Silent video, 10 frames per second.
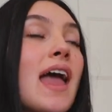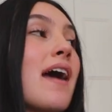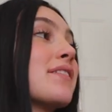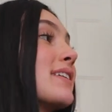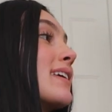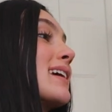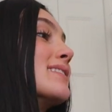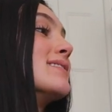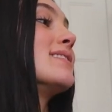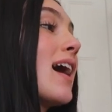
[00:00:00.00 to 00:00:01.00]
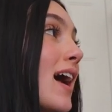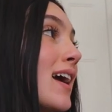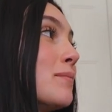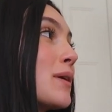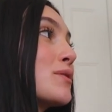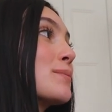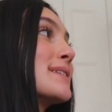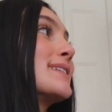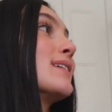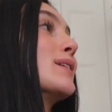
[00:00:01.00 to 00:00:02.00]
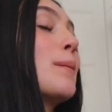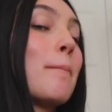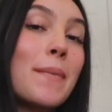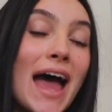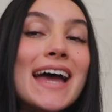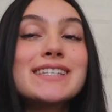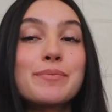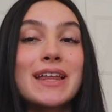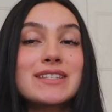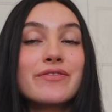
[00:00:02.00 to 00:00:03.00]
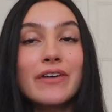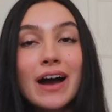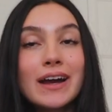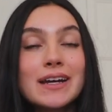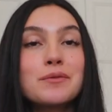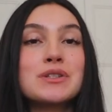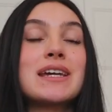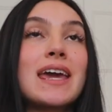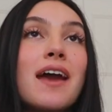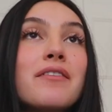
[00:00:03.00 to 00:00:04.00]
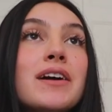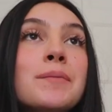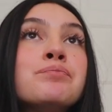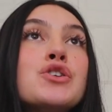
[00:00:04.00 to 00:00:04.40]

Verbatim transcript: Everything is done. My room is still a mess, but that's fine. We'll take care of it.